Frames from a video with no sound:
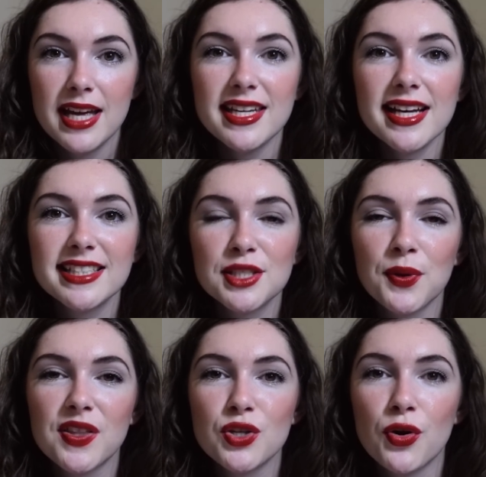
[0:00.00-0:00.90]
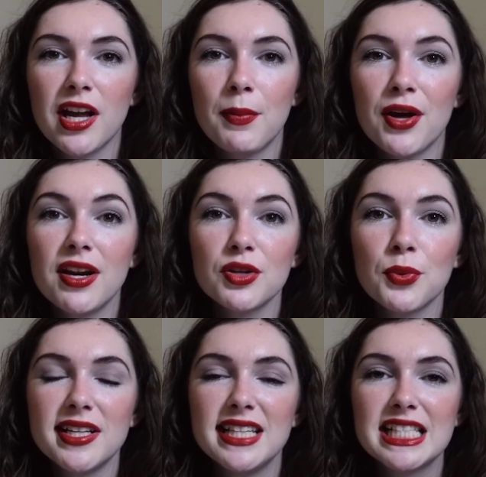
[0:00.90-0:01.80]
Next, it's worth talking about another
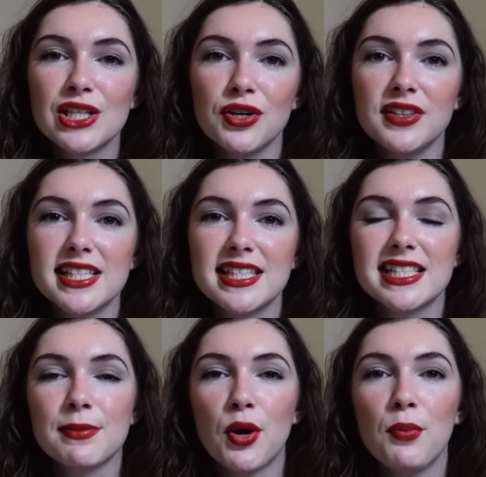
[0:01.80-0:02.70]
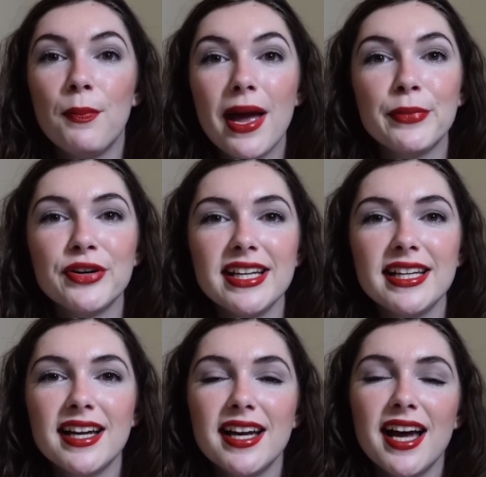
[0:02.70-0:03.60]
one in this long list that's about
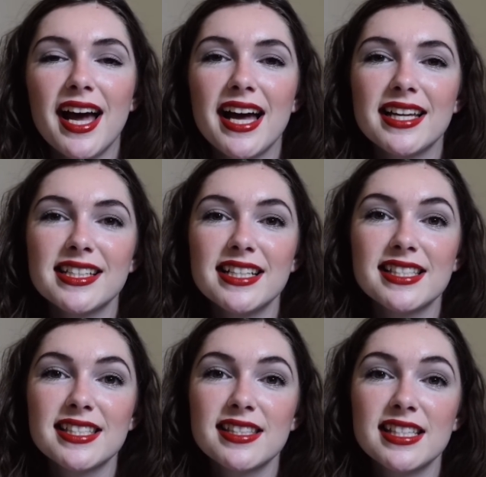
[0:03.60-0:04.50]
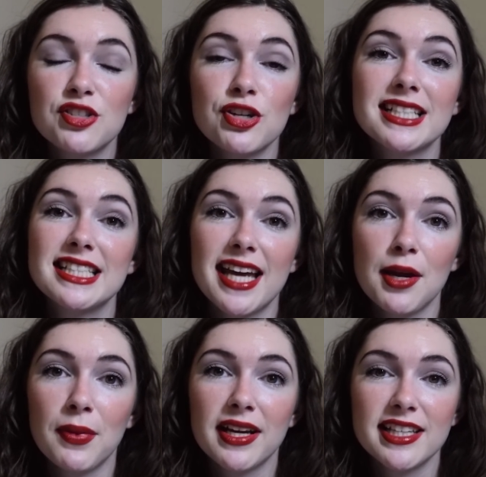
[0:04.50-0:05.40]
memory, and it's The Trip to
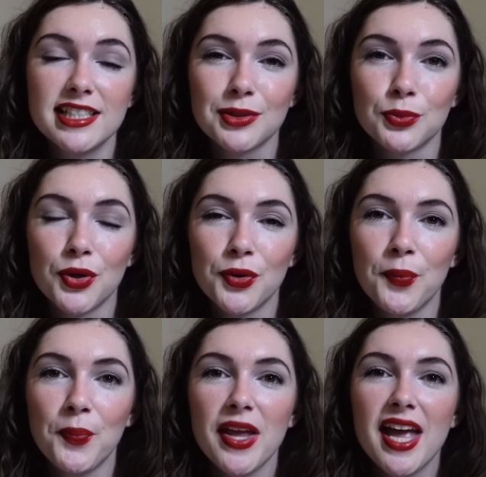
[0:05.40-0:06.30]
Time by Kit DeWall.